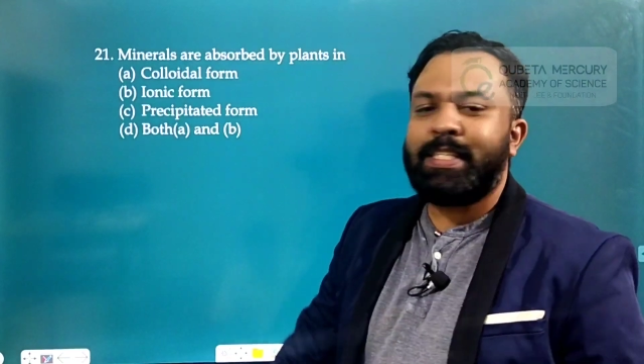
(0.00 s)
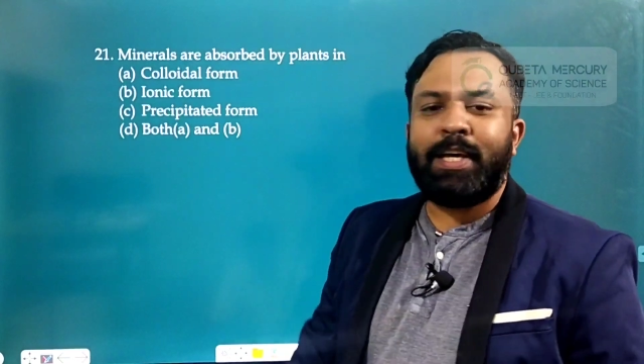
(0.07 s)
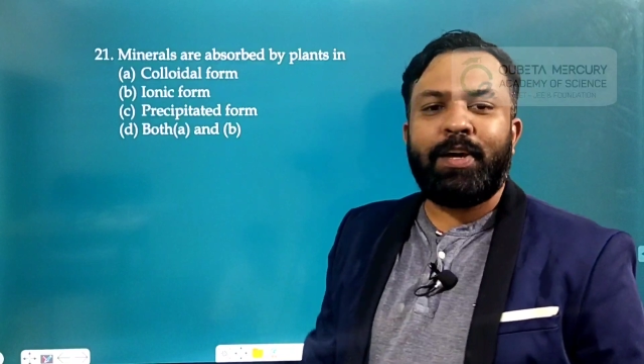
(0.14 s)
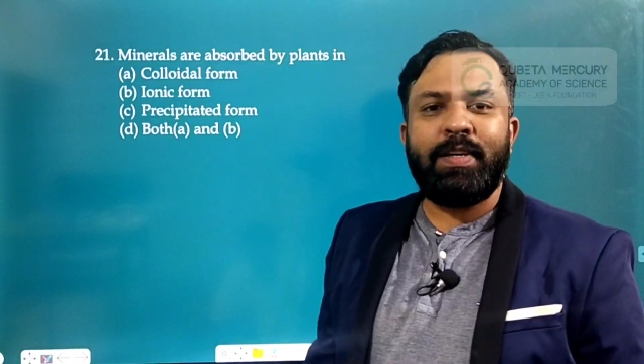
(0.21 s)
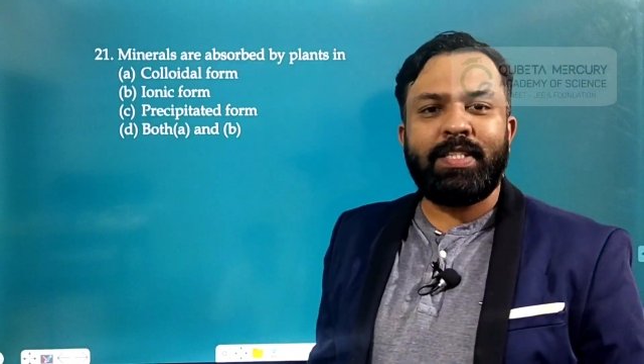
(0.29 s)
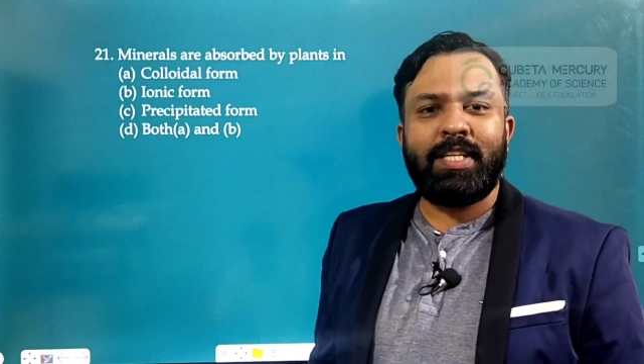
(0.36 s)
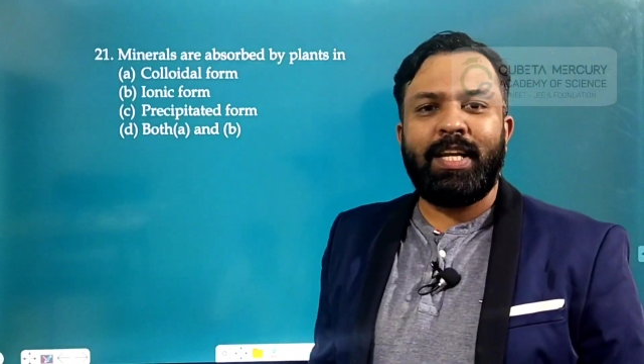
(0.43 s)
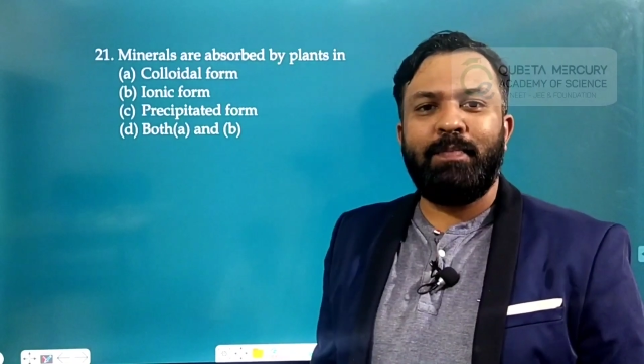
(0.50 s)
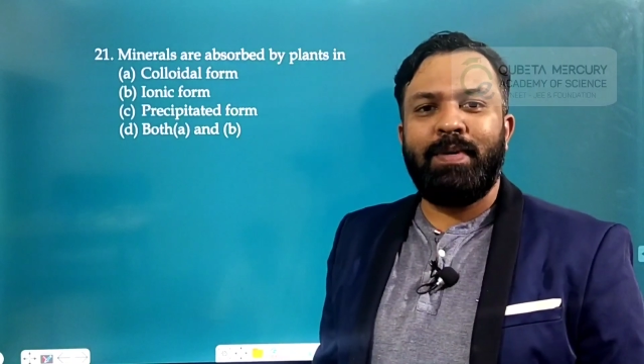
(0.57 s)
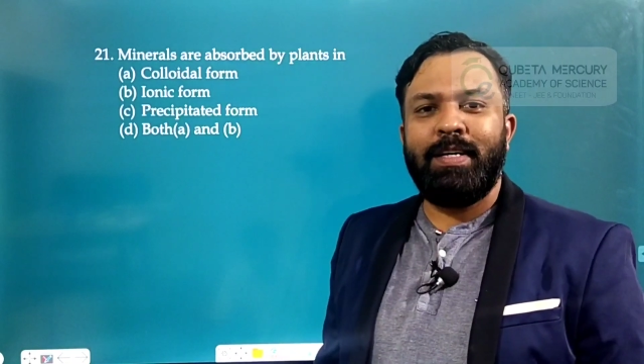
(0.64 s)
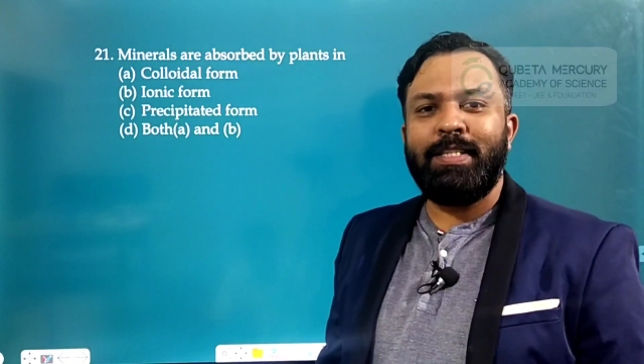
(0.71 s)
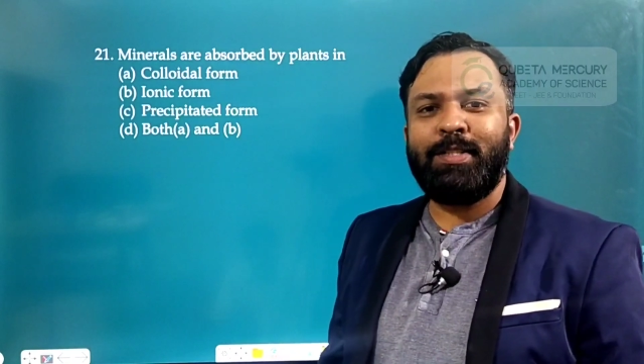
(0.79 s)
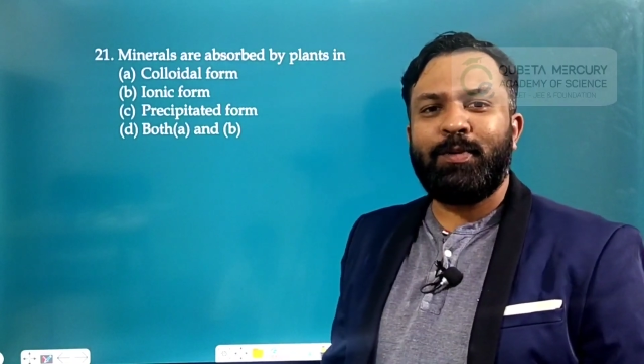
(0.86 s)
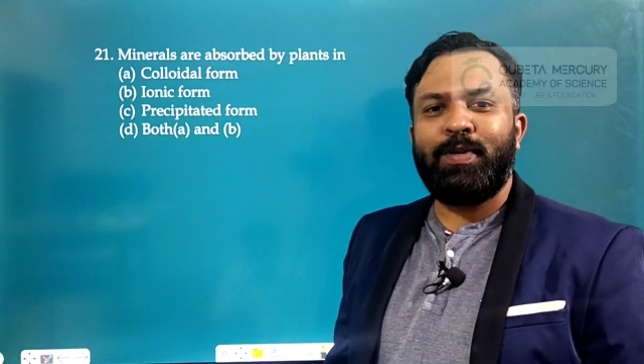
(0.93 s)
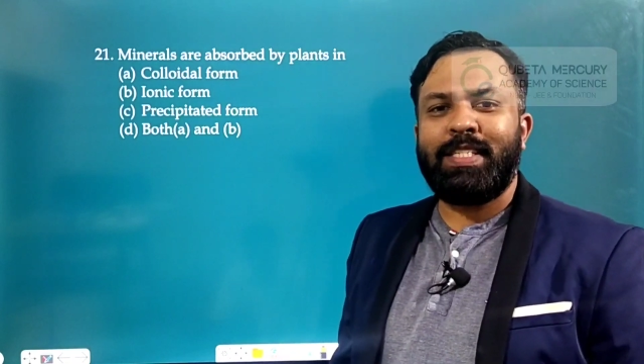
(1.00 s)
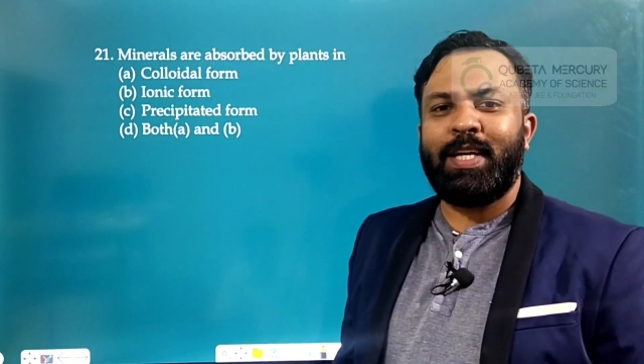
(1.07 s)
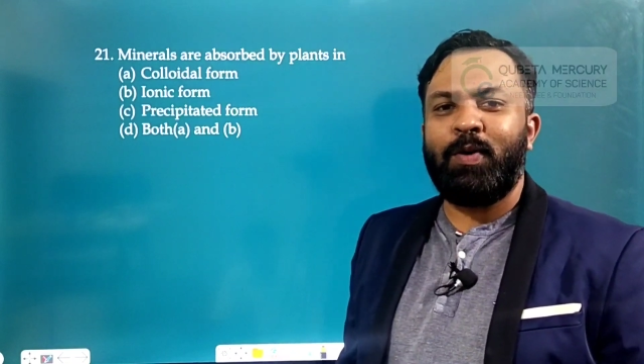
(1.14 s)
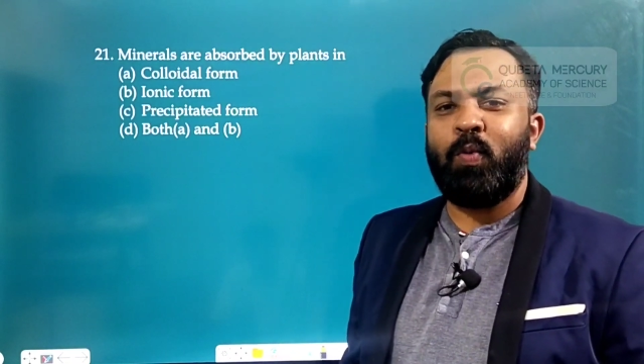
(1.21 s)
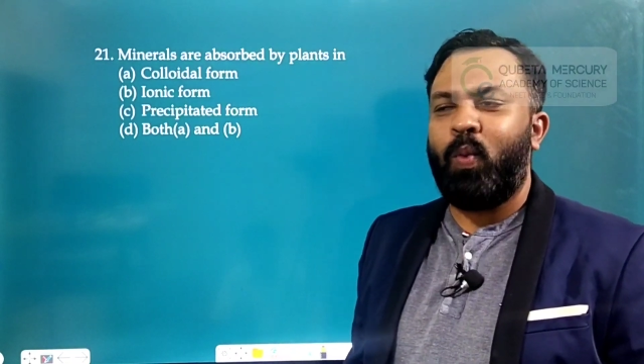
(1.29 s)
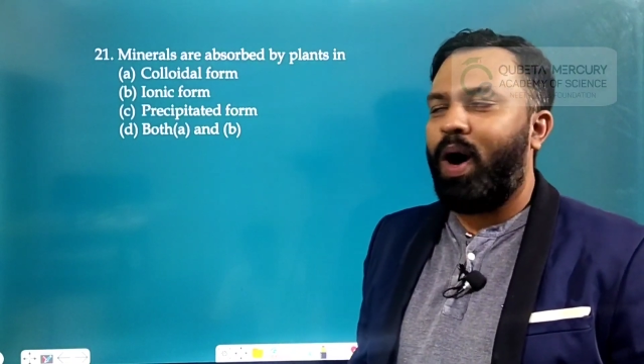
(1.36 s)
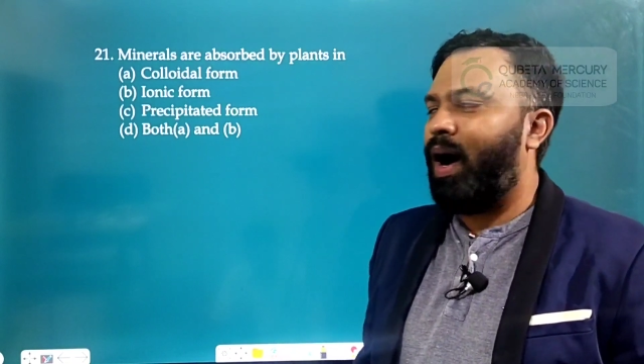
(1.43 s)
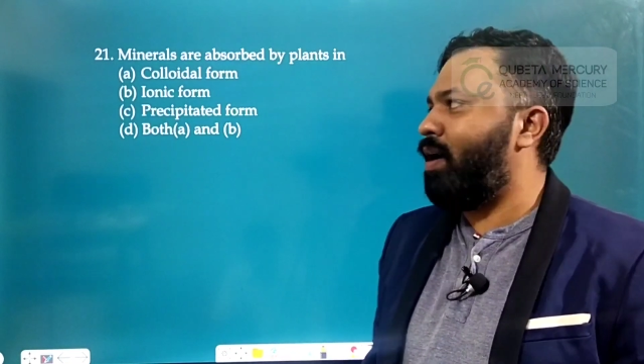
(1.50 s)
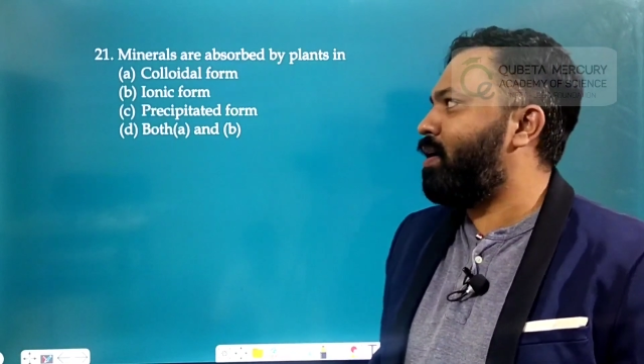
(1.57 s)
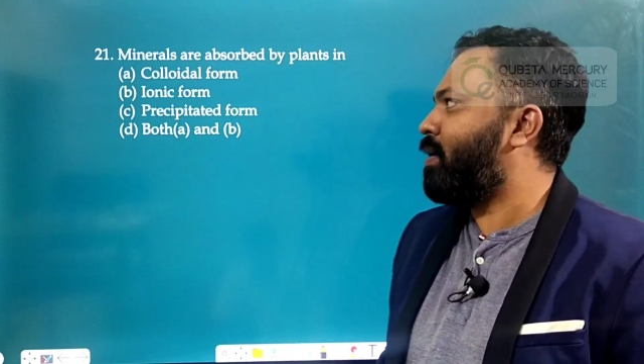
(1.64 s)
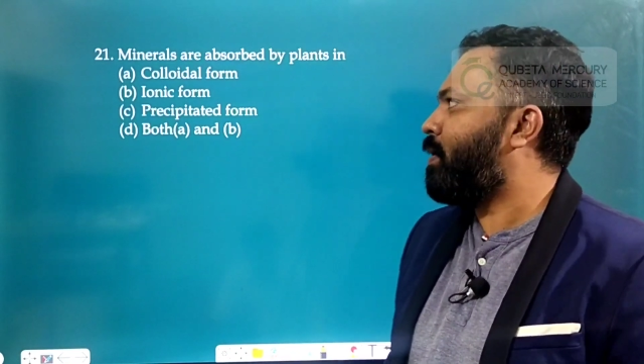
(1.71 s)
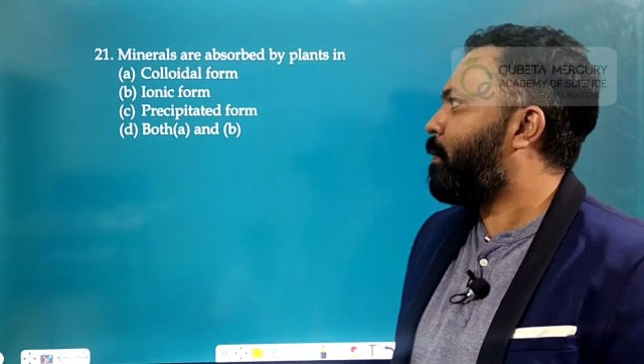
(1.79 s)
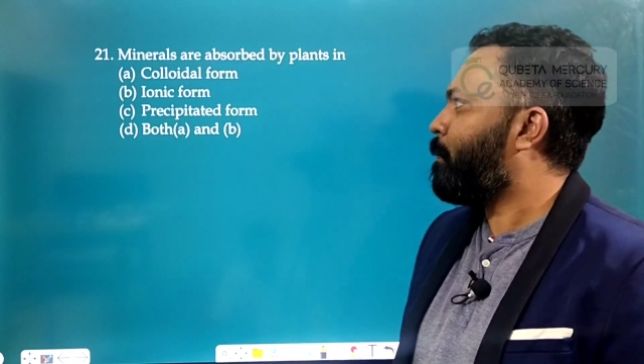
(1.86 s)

the question number 21.